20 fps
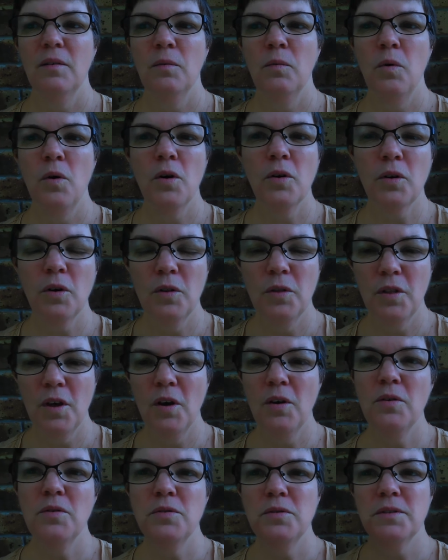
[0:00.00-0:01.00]
work on
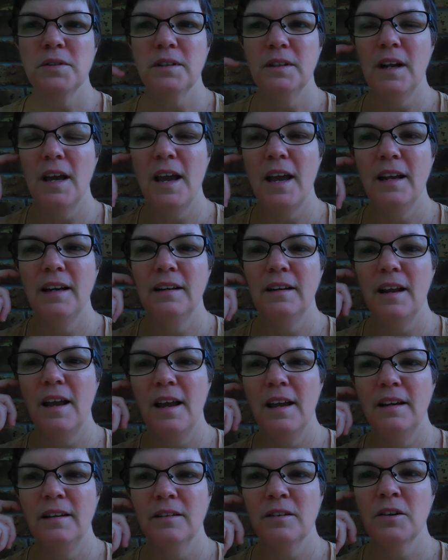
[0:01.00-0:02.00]
those
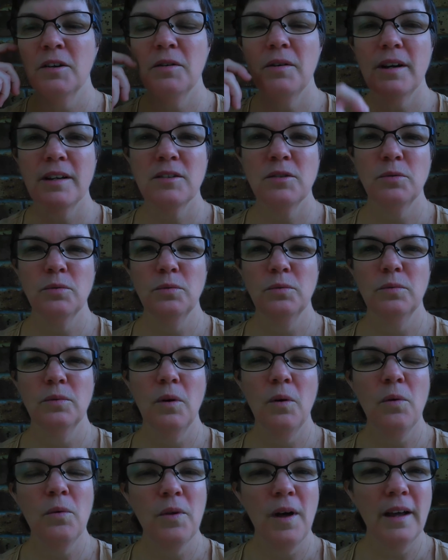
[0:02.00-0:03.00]
and correct
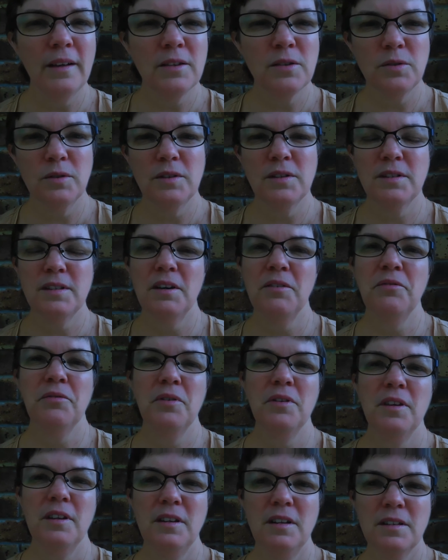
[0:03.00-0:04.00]
all that sort of stuff
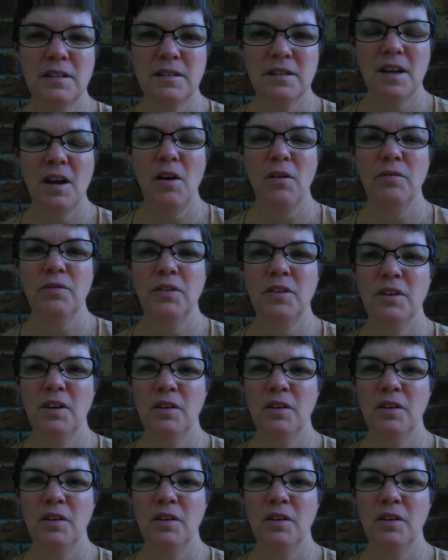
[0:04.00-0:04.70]
within yourself,